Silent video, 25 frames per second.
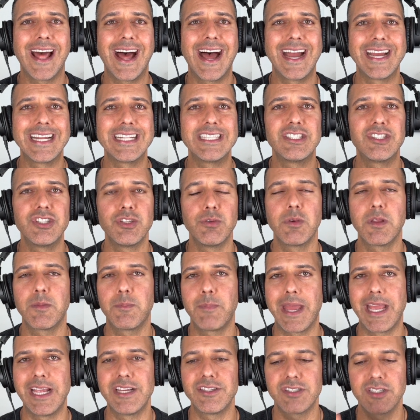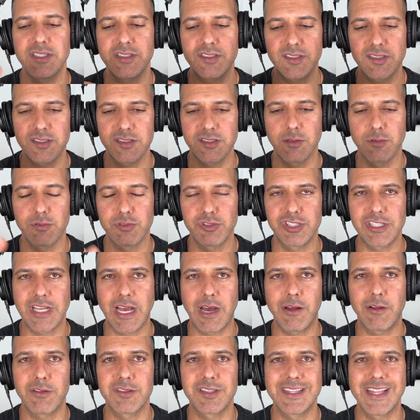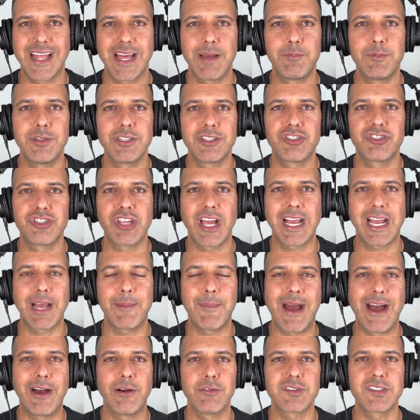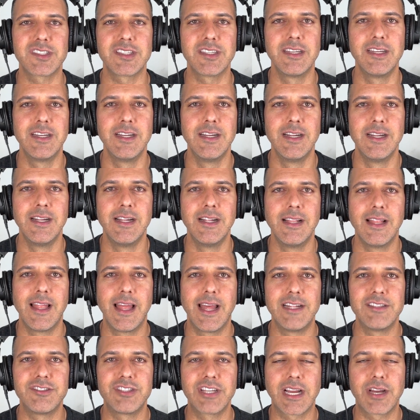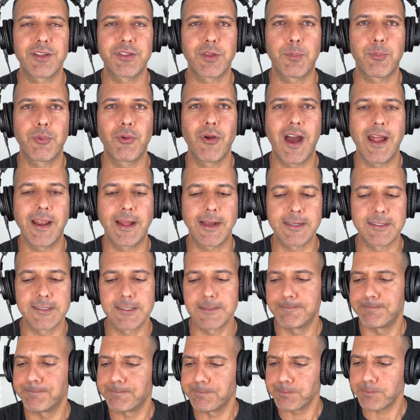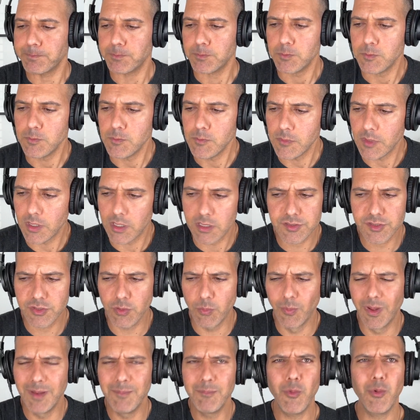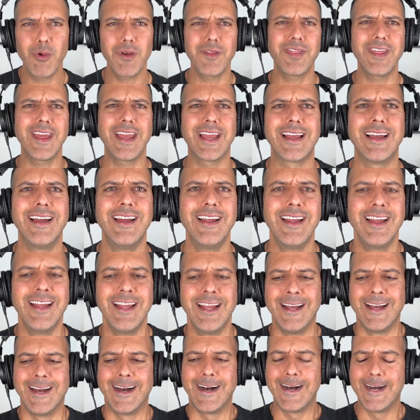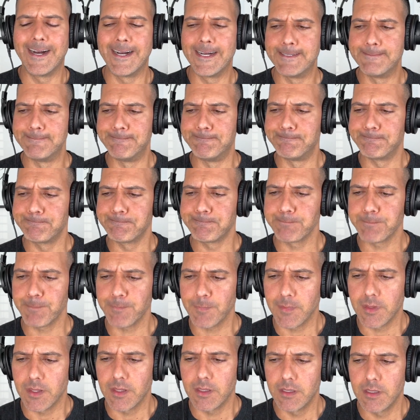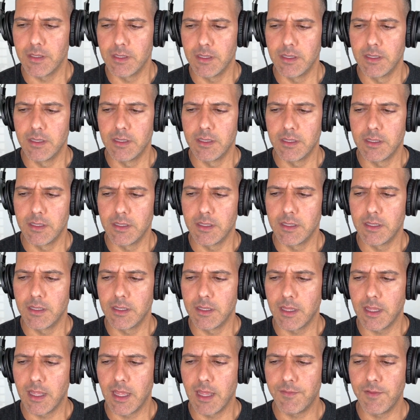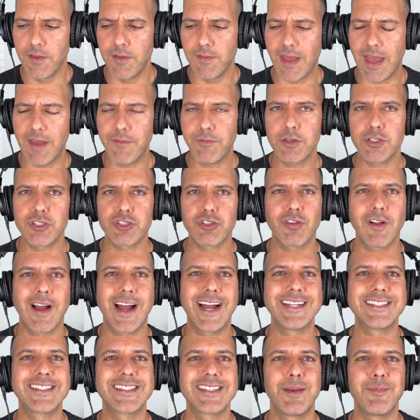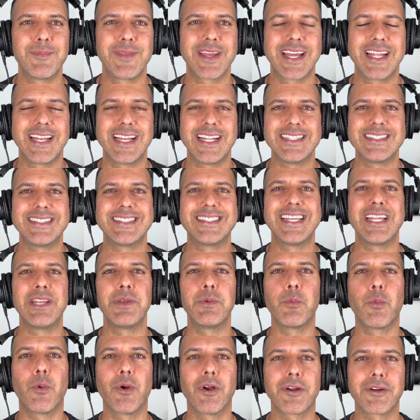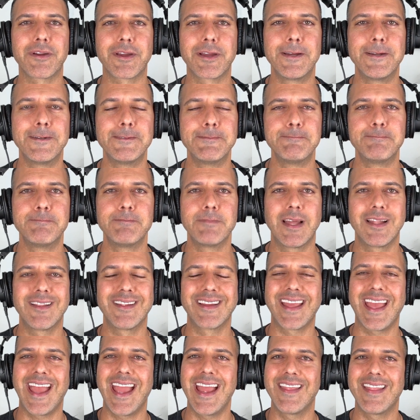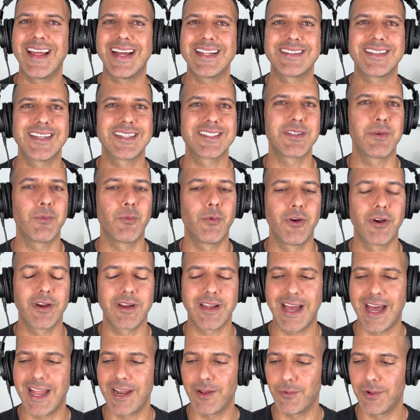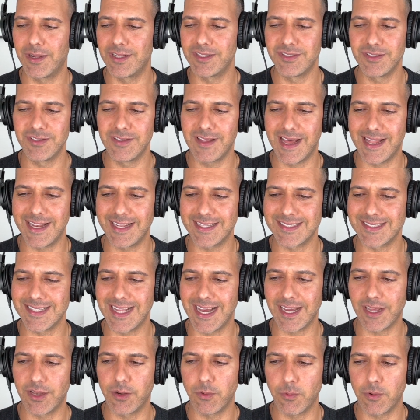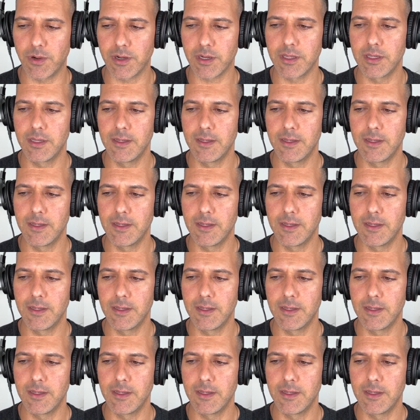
I do with patients. So shout out to them, check them out, and check out the products. So one more thing. If you've ever tried something and it didn't work, and you're like, hey, that doesn't work, I don't want to do that, it's not going to work.